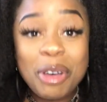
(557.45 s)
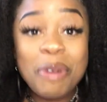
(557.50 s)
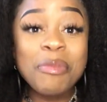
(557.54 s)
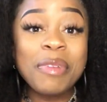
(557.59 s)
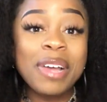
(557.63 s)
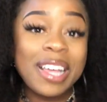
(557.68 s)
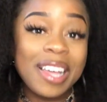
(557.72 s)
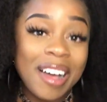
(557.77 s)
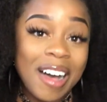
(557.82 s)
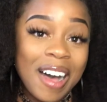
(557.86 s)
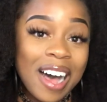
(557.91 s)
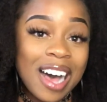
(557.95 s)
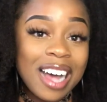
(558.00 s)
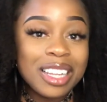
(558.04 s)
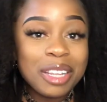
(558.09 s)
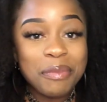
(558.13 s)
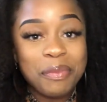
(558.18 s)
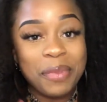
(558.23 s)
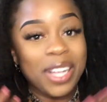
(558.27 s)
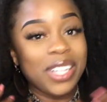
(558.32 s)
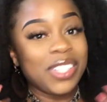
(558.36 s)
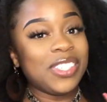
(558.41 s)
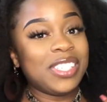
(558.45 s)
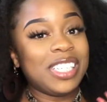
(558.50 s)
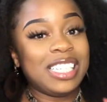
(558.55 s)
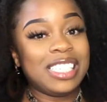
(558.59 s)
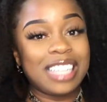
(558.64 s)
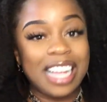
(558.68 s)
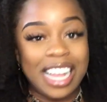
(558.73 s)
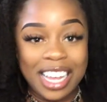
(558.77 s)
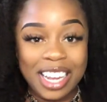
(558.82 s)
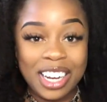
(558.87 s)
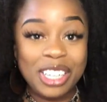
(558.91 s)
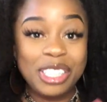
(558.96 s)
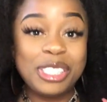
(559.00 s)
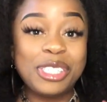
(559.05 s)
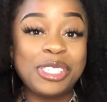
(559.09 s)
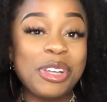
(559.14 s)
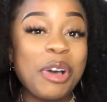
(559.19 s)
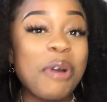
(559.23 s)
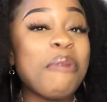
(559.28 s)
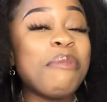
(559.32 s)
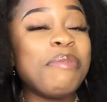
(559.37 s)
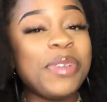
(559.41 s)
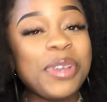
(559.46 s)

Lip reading: Oh my God, the pictures he's taking are so